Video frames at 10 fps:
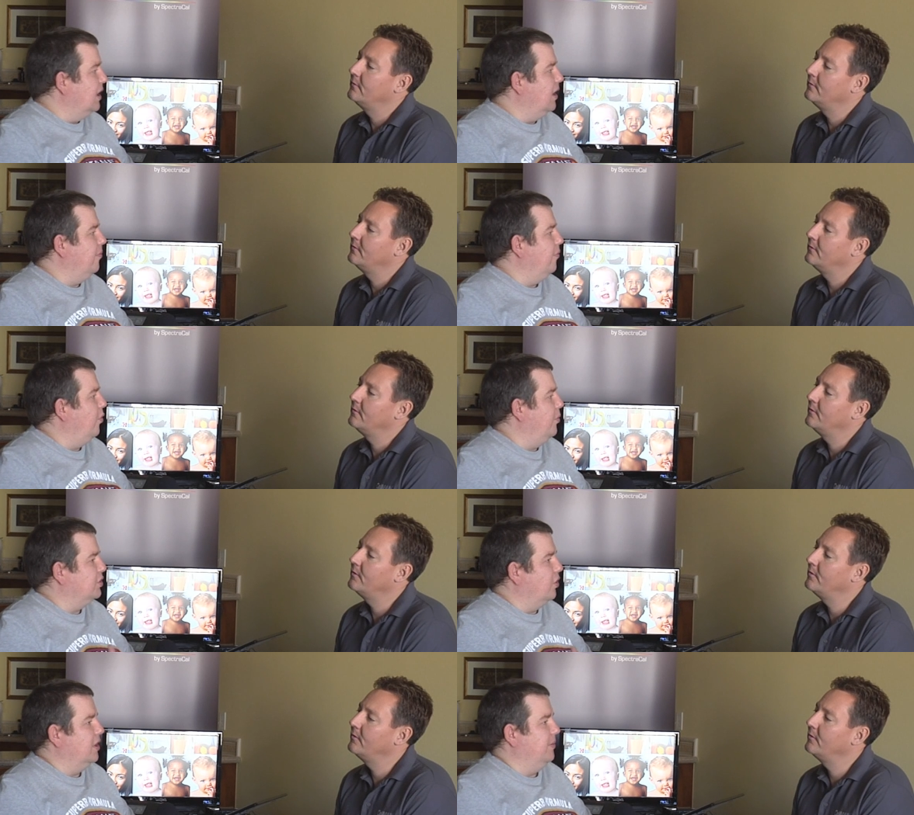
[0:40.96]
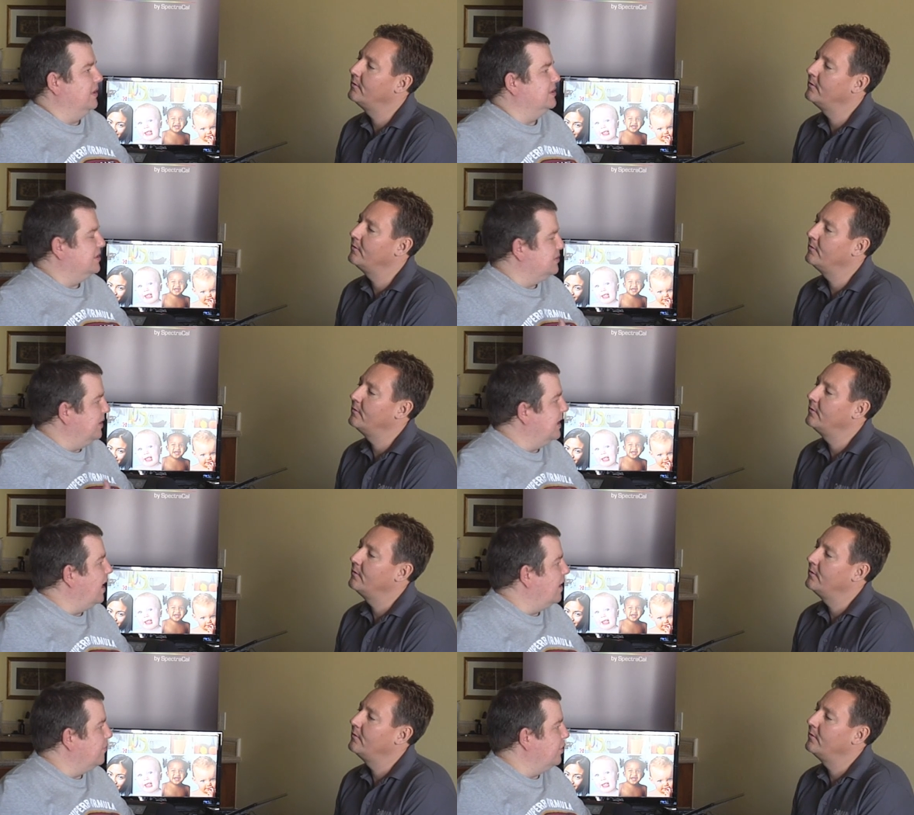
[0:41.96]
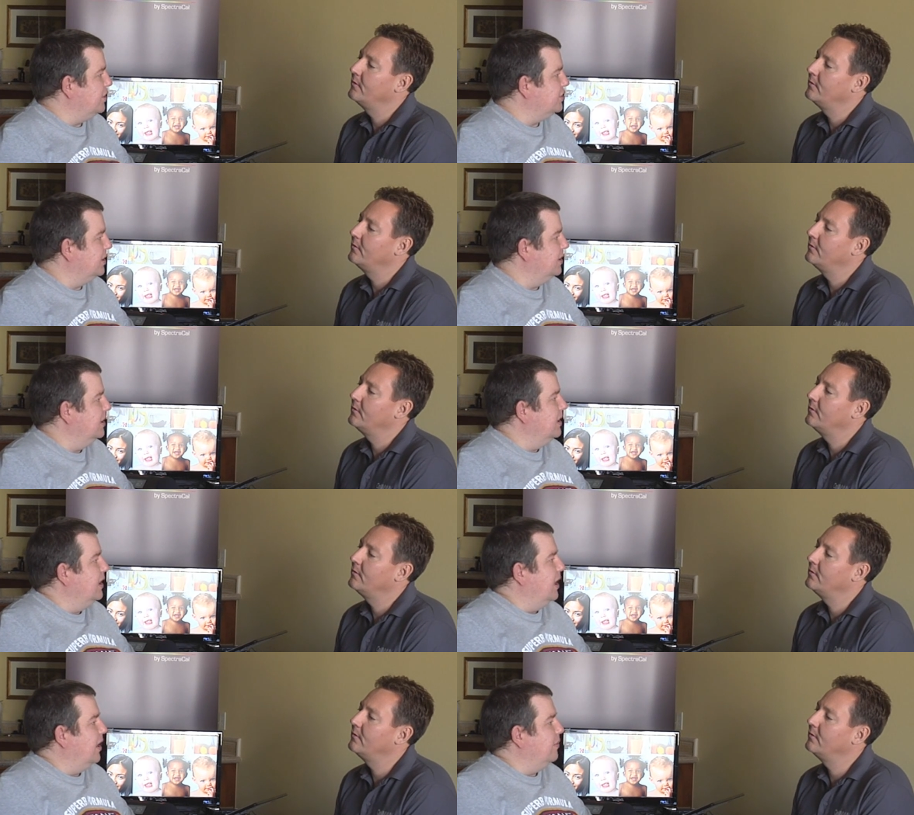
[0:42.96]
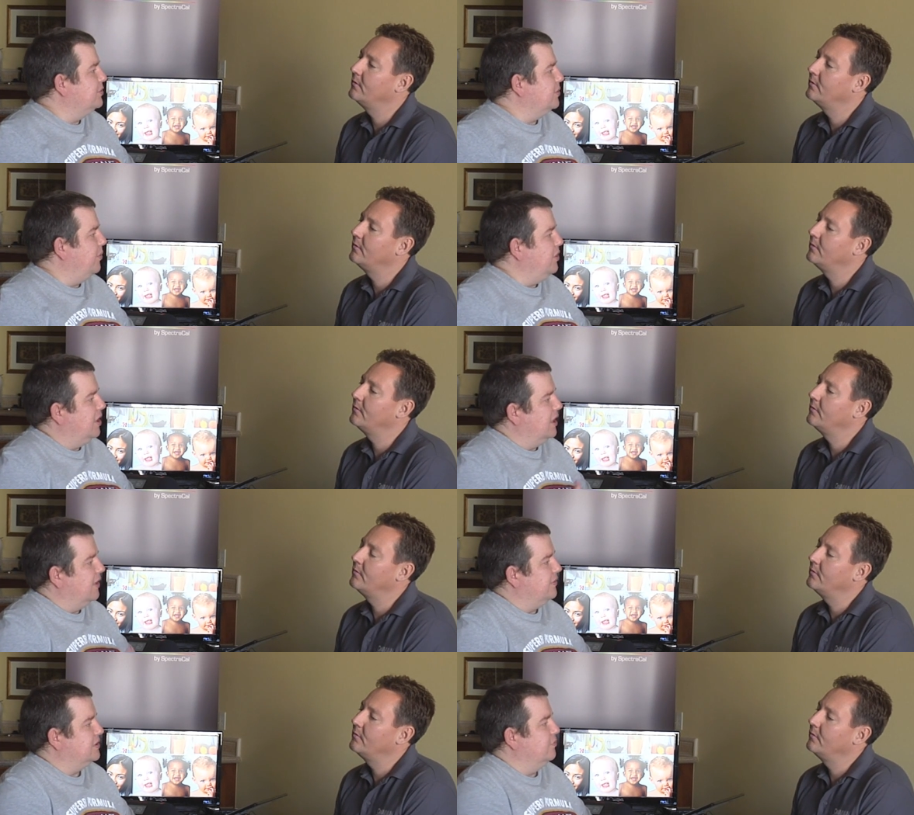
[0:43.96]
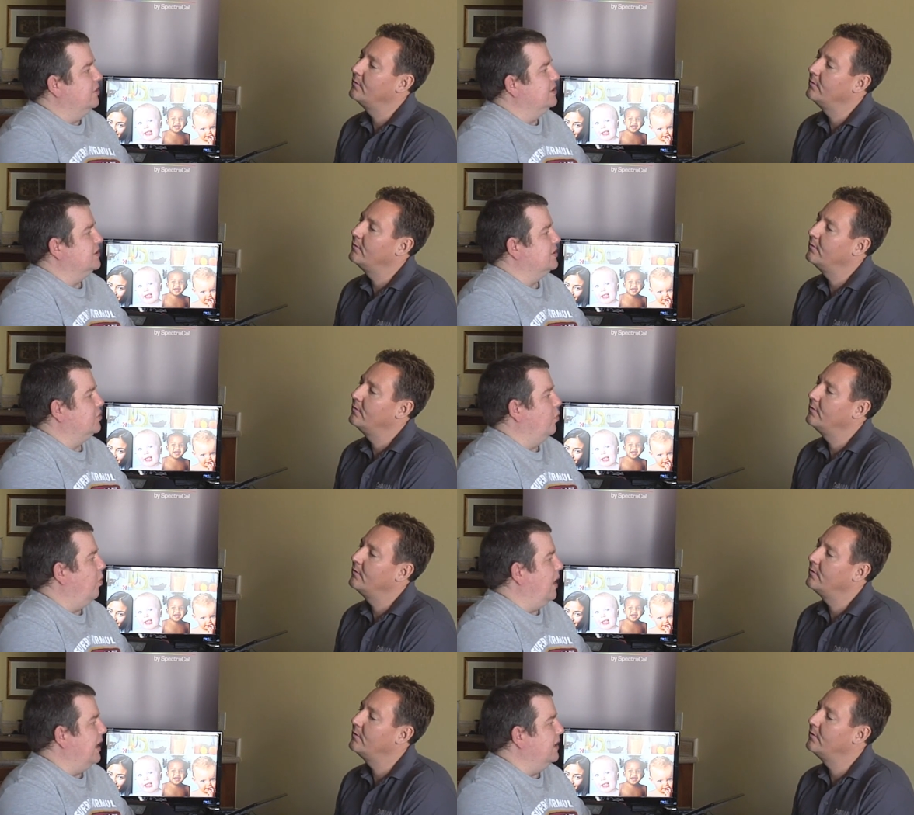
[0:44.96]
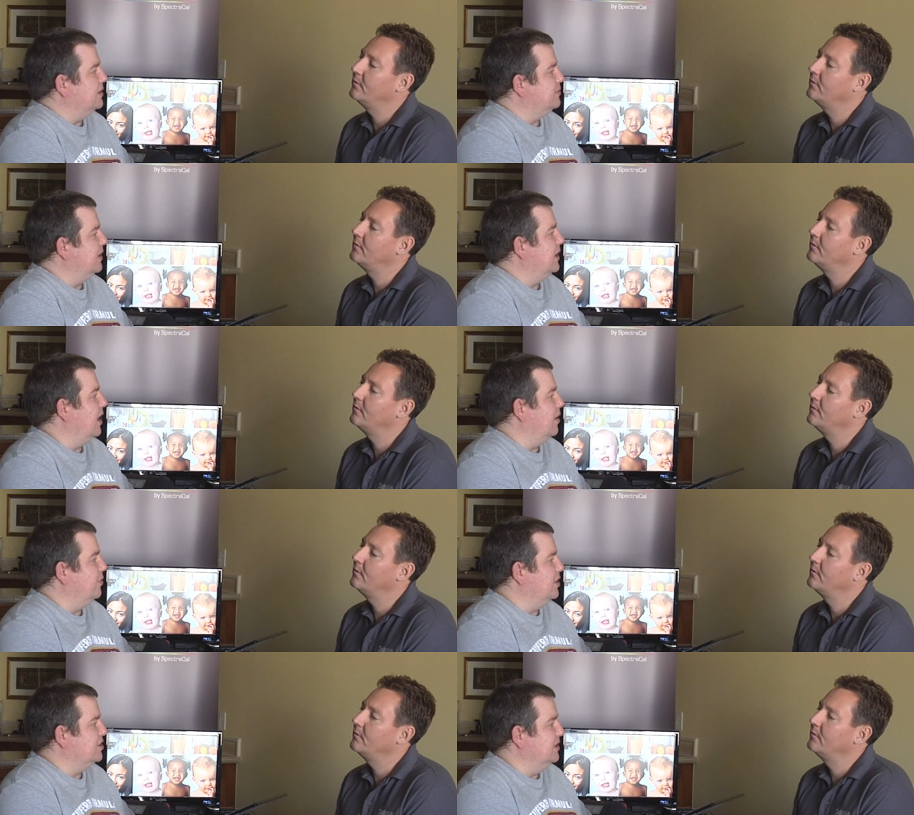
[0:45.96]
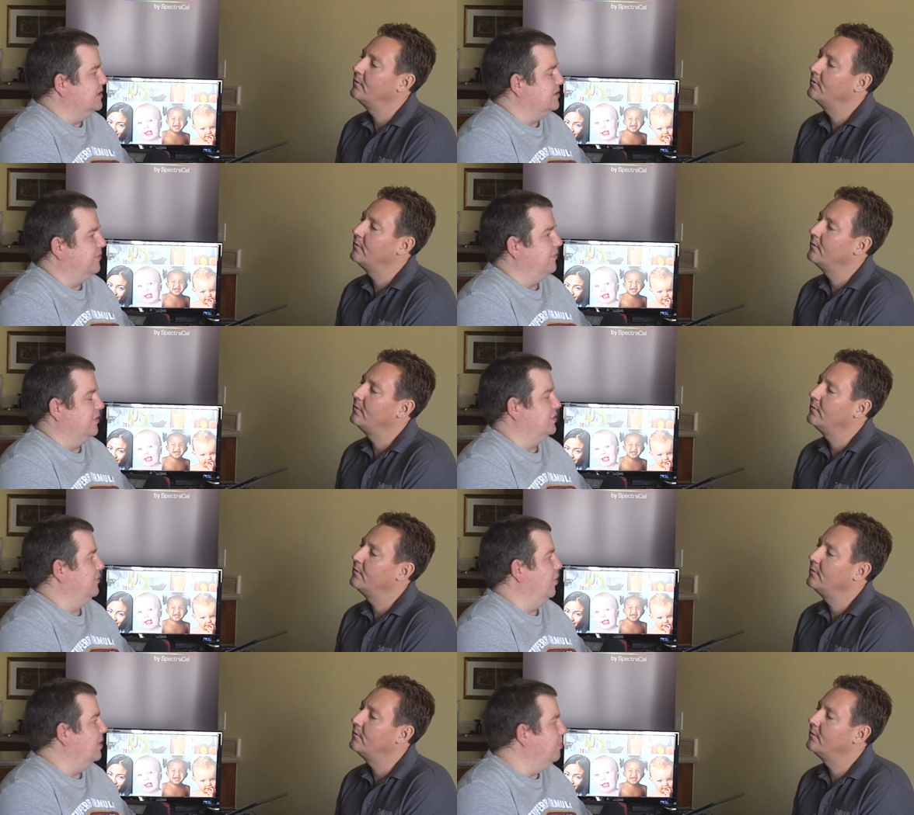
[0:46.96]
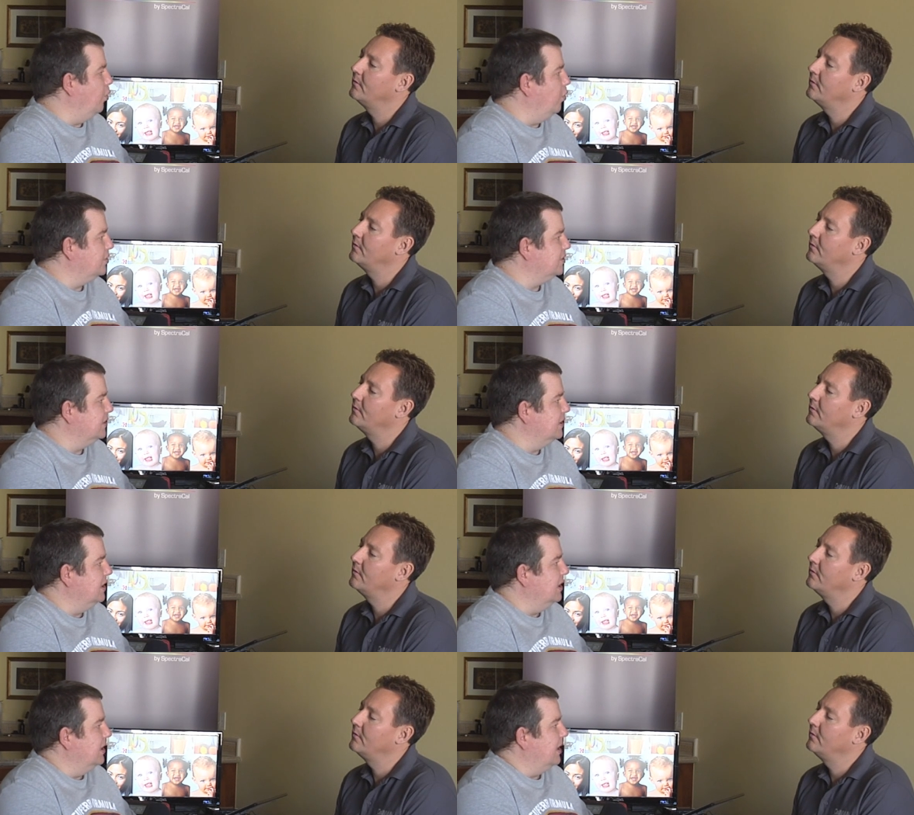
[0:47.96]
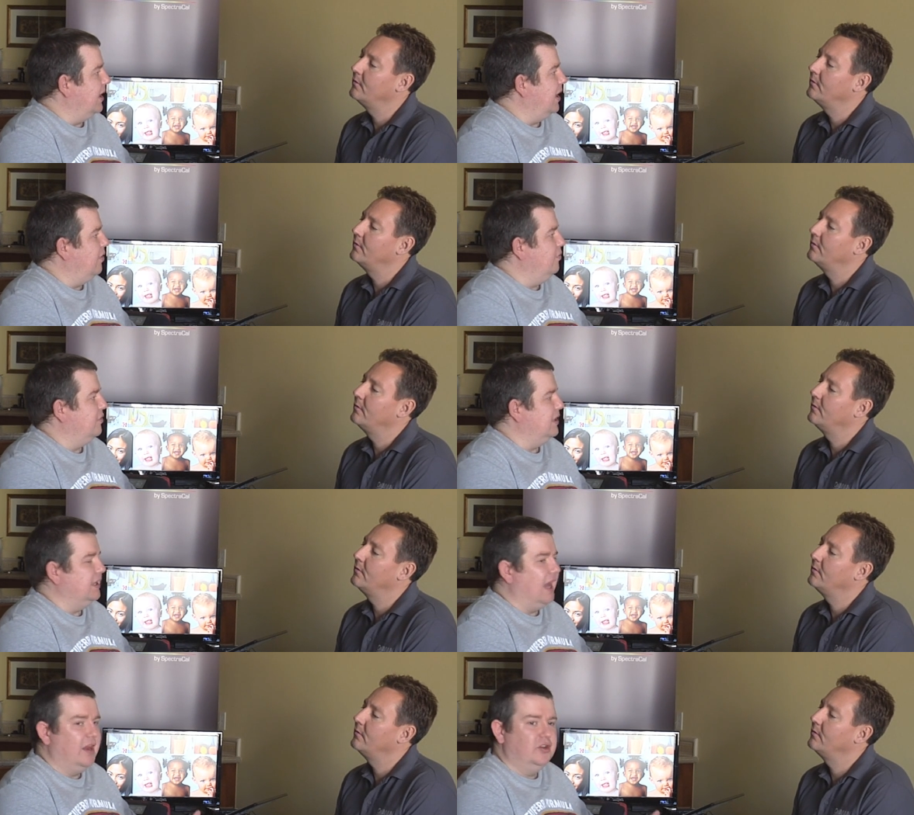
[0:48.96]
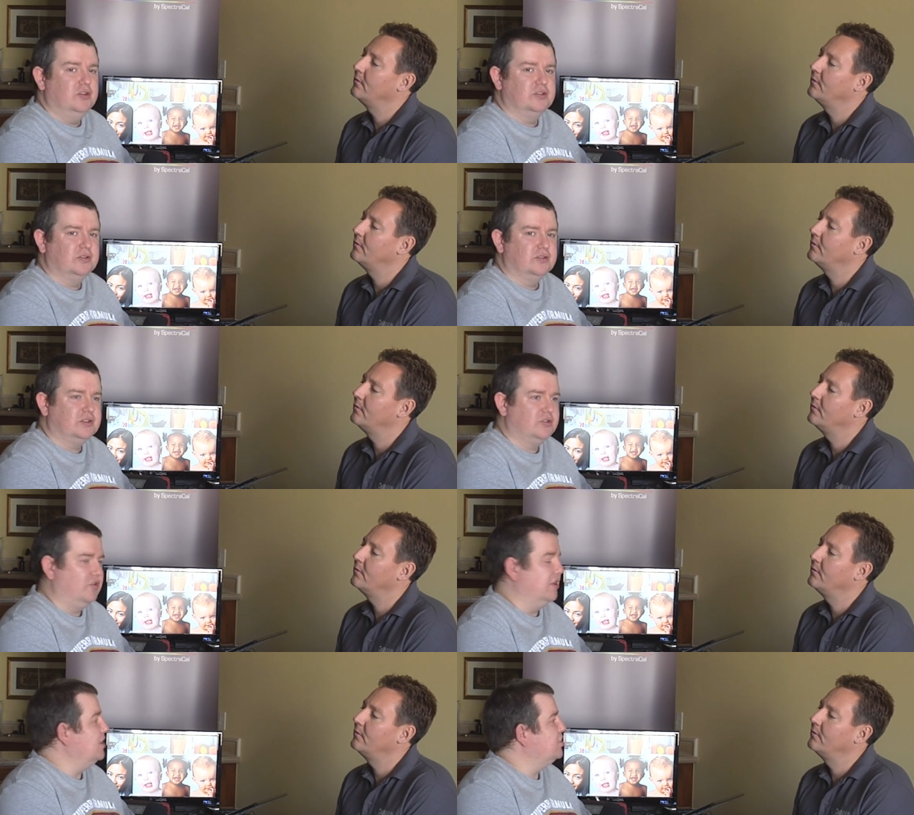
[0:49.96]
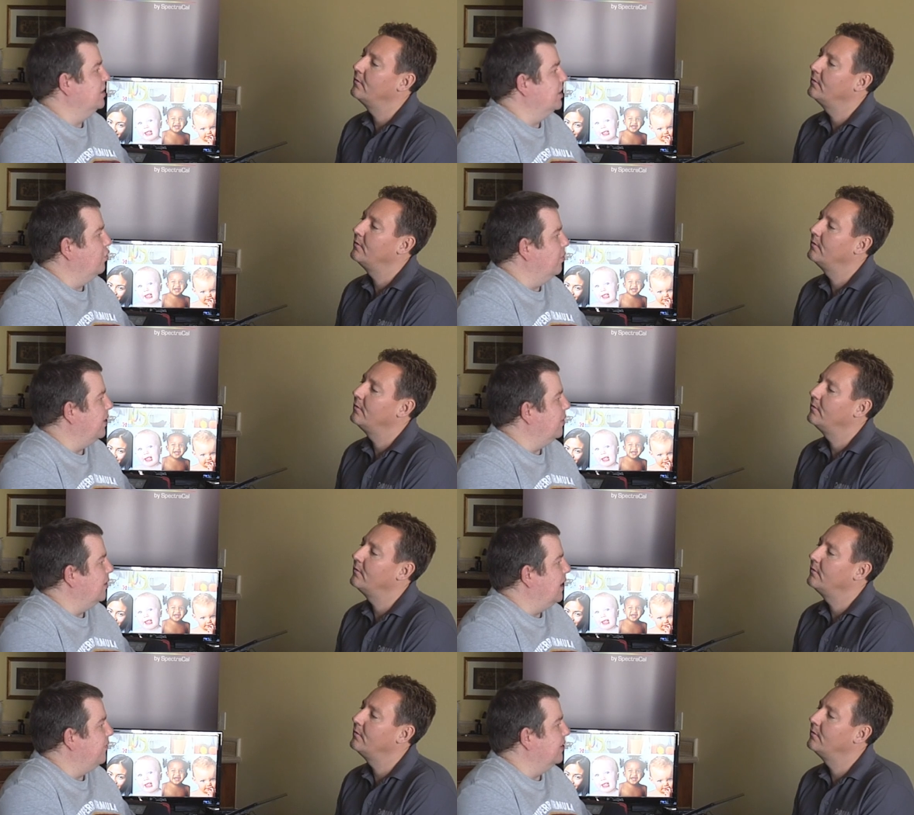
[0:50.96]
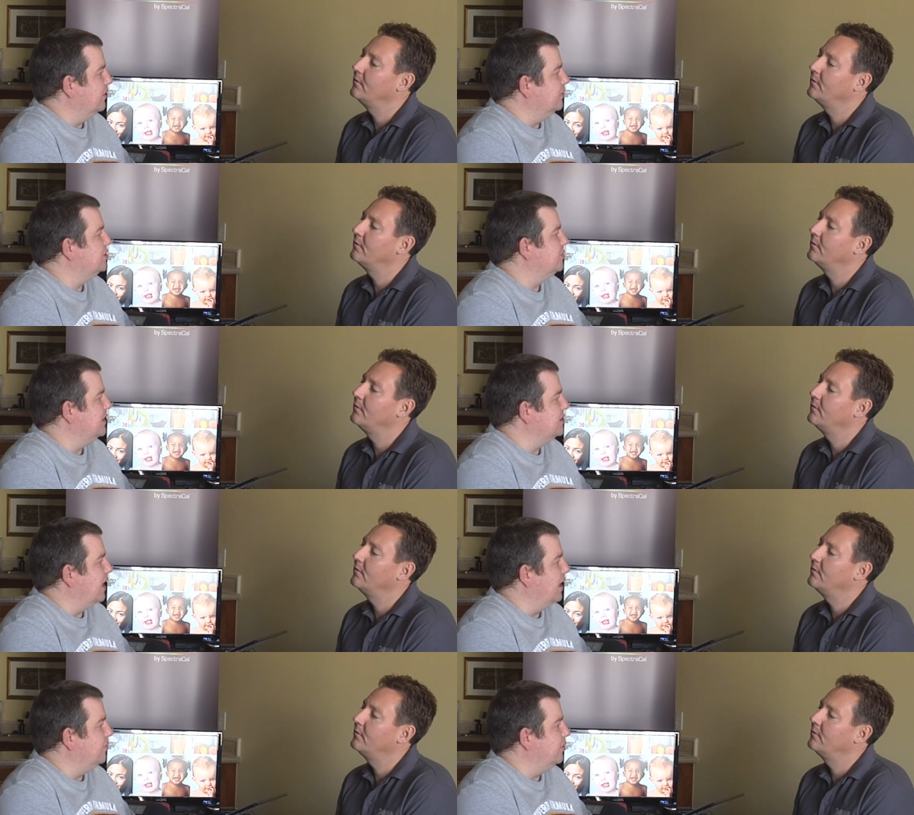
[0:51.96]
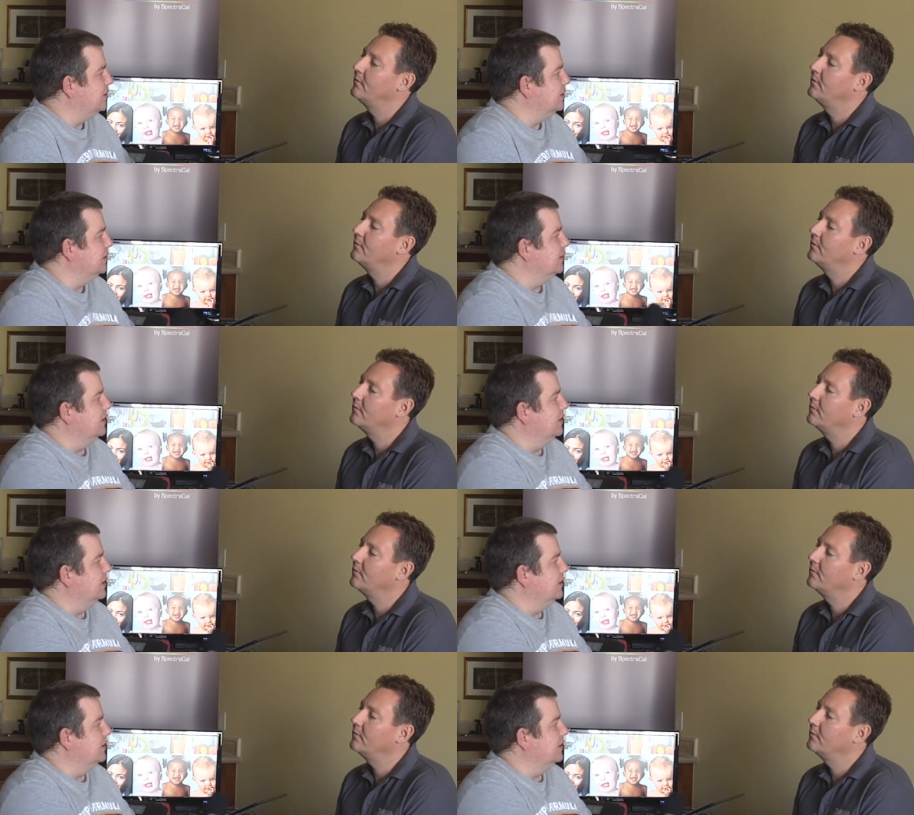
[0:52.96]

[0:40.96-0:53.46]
Speaker 1: um, what we're talking about is display calibration. Um, so maybe you can give us some reasons as to why display calibration is, first of all, important and how the end users traditionally go about having their displays calibrated.